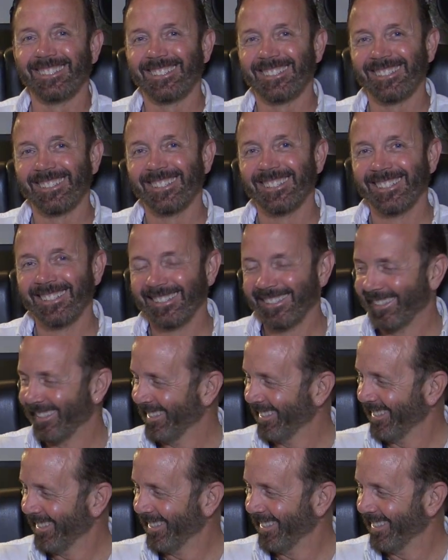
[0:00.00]
not bad to
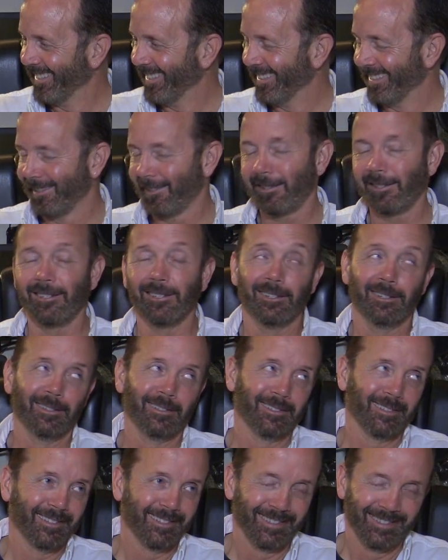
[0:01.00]
look at for a
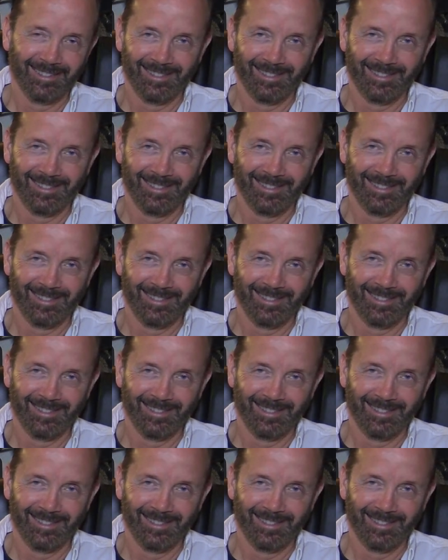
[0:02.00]
human.